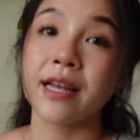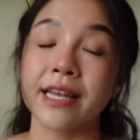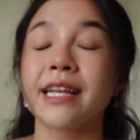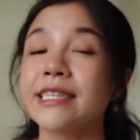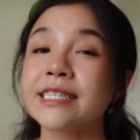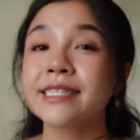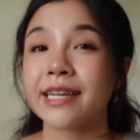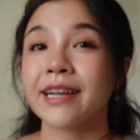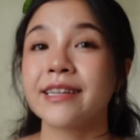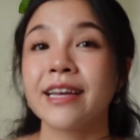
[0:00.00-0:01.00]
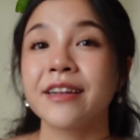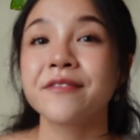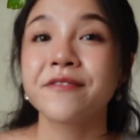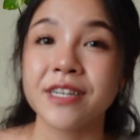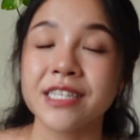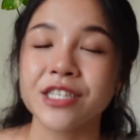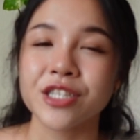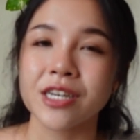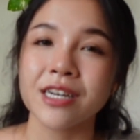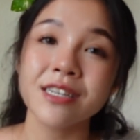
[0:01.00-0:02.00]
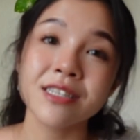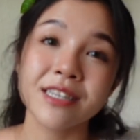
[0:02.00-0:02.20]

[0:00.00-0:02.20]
Getting second-hand furniture,